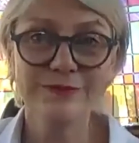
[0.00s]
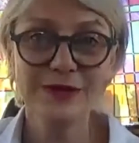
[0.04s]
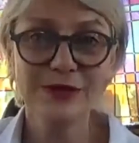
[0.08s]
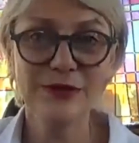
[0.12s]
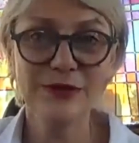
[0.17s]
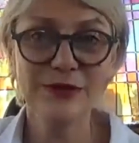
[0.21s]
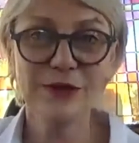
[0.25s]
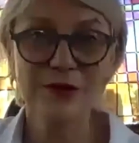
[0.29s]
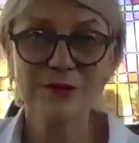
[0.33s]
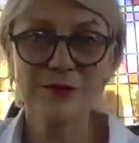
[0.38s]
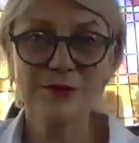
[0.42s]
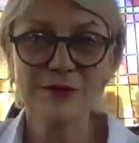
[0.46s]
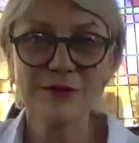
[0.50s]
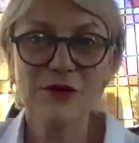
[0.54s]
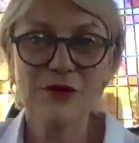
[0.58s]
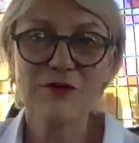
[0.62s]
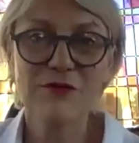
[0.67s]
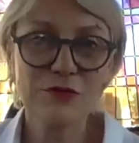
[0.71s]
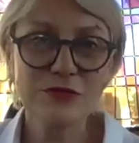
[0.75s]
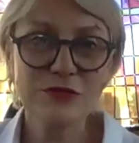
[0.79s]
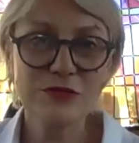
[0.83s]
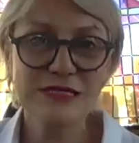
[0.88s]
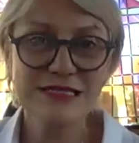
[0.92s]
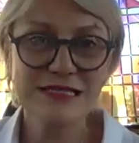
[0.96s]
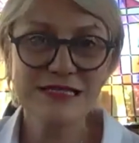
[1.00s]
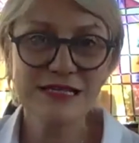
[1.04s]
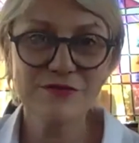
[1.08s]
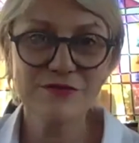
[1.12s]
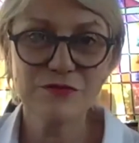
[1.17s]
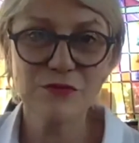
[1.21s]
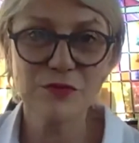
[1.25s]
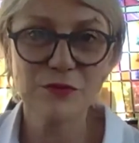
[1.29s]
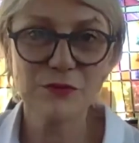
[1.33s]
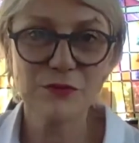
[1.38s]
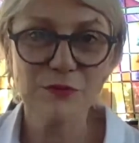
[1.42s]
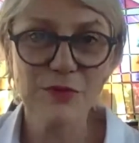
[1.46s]
We've got a
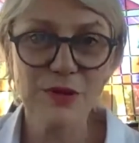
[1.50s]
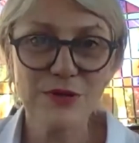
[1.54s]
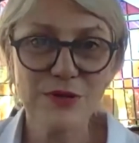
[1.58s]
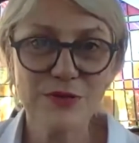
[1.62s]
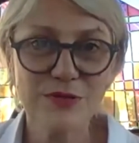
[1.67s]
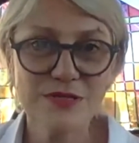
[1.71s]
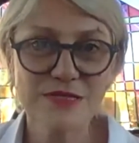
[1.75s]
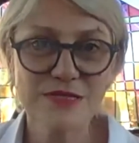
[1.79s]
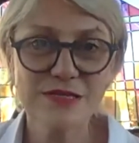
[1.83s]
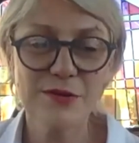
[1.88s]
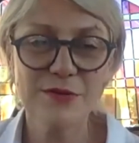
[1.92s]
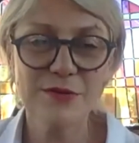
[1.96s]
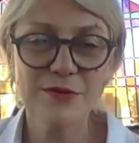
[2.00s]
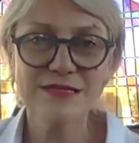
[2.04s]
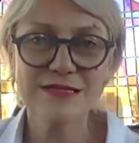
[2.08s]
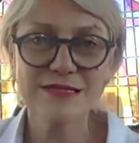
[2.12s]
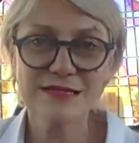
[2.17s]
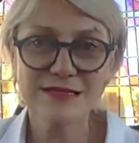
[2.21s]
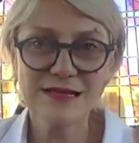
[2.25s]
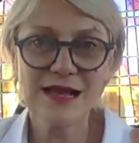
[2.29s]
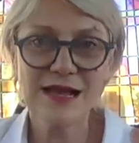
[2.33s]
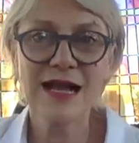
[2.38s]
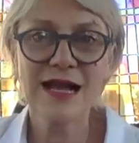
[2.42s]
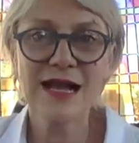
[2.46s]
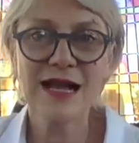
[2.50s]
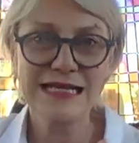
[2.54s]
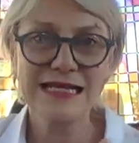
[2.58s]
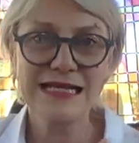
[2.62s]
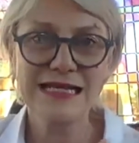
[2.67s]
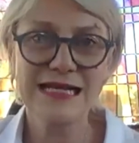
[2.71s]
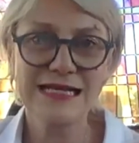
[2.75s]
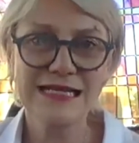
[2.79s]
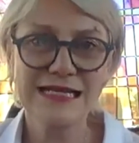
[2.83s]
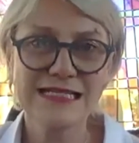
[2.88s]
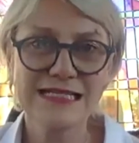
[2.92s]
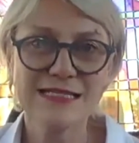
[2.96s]
46-foot boat, so it's a tiny
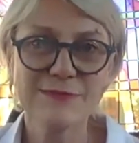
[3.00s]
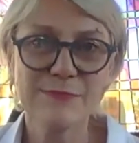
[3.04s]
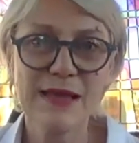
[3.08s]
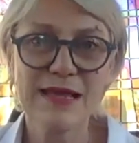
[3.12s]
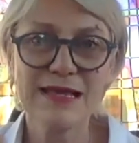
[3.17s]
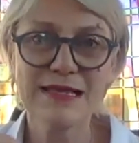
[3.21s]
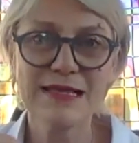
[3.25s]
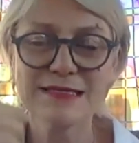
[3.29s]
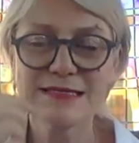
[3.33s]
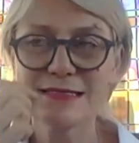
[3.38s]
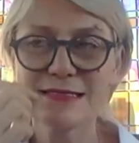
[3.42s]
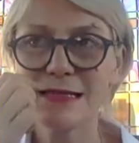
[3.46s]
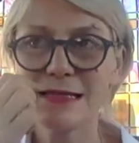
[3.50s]
kind of space